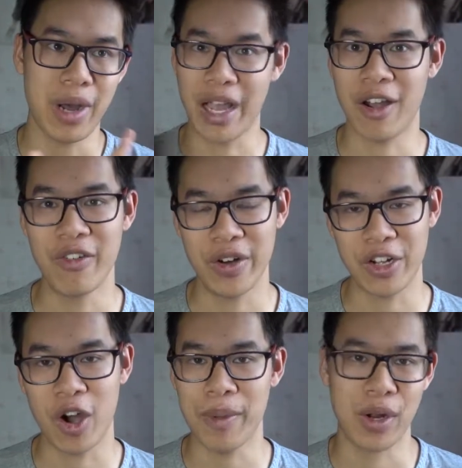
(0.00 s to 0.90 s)
I can't really
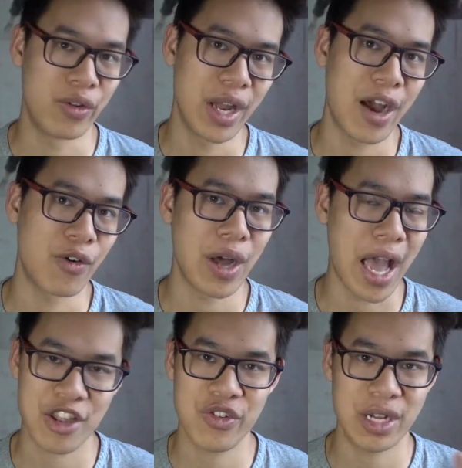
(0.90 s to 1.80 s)
comment on how
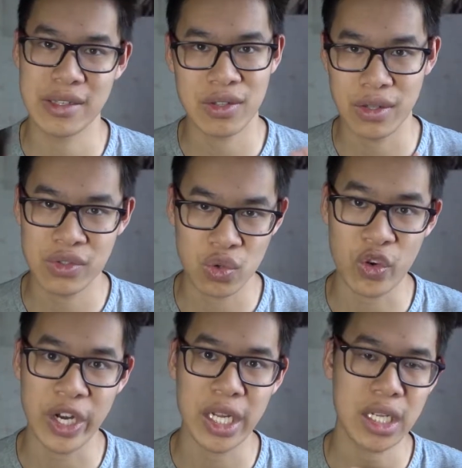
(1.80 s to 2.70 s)
accurate it is to the
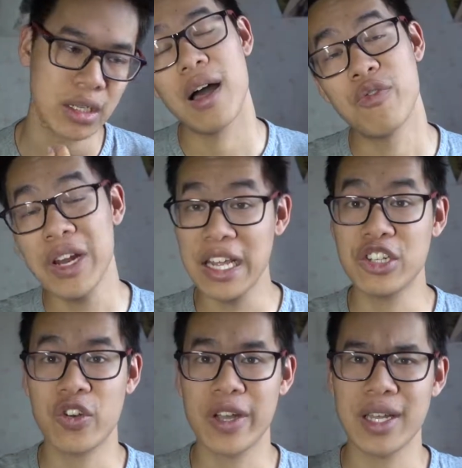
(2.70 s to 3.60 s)
story. Really
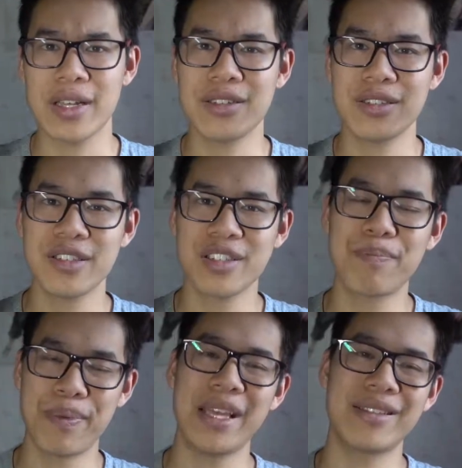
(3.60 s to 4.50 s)
enjoyed it. Just a
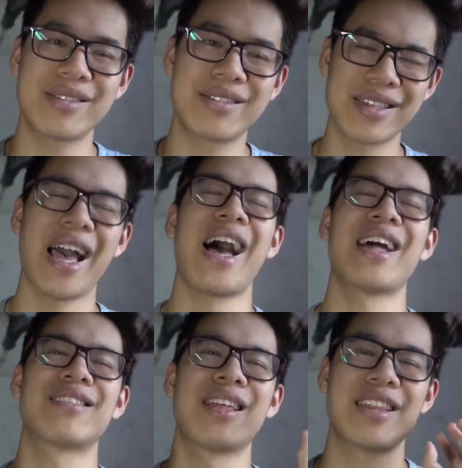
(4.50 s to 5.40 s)
bit
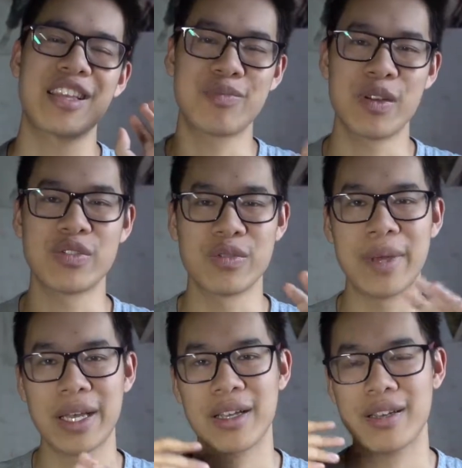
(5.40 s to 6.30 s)
sad that the experience
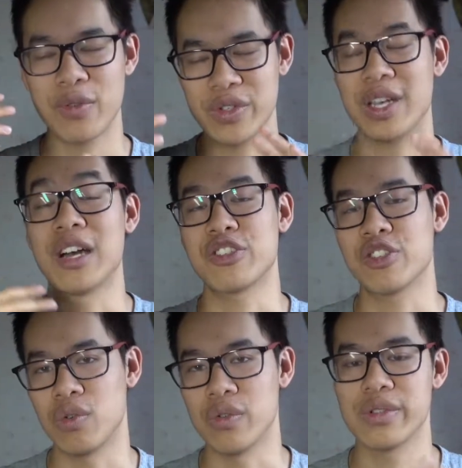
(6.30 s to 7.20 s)
was cut
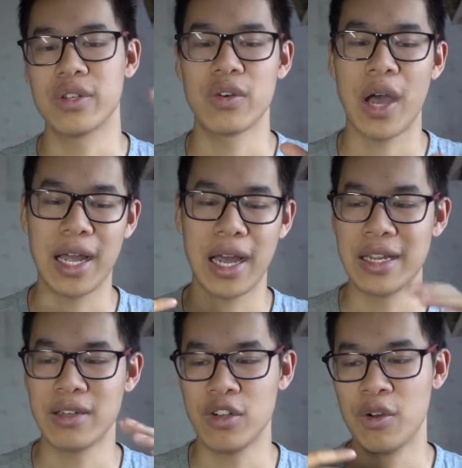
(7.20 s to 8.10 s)
short, so I
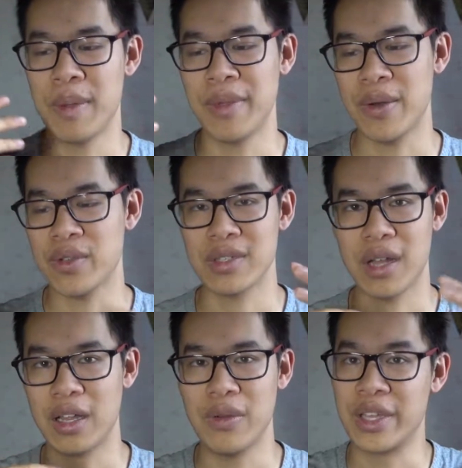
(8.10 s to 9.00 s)
didn't know, maybe
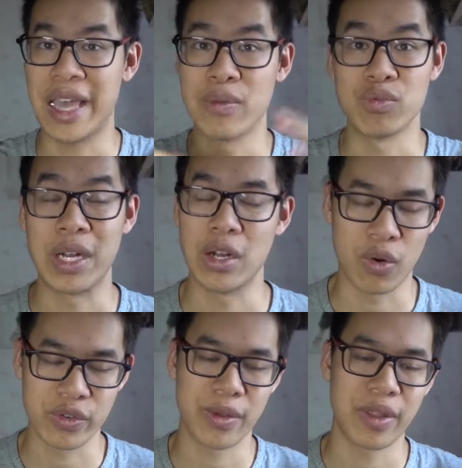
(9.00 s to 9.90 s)
the game was really
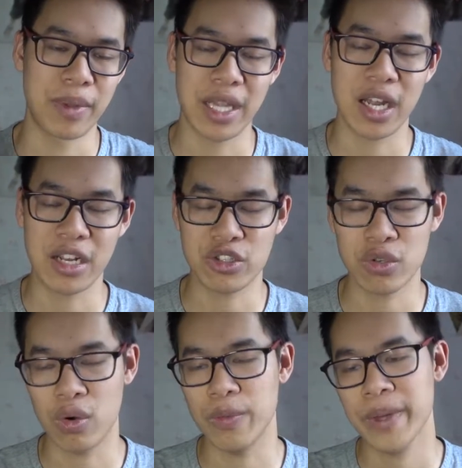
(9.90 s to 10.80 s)
long or something, but they cut it
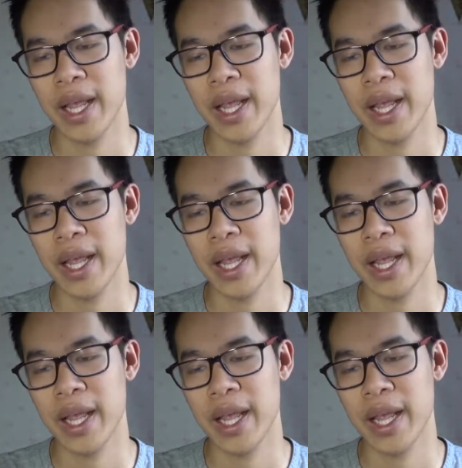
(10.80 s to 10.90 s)
short.